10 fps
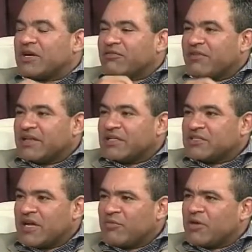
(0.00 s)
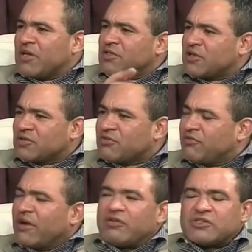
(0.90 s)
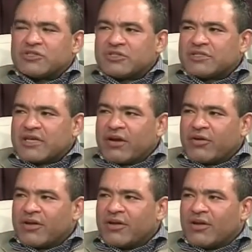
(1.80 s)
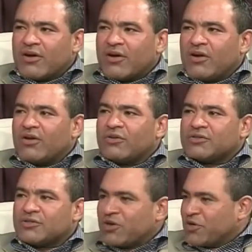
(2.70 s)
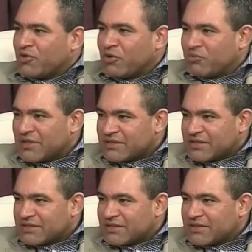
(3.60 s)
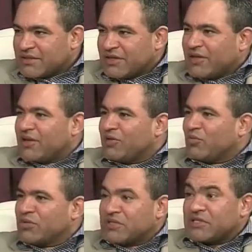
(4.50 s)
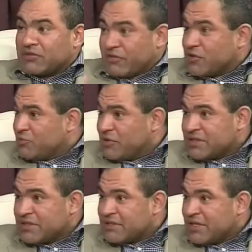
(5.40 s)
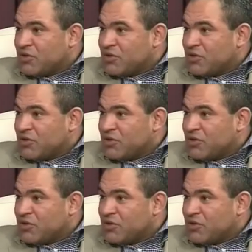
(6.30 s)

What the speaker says: find a job, it's also very scary starting your own business. Was this the first business that you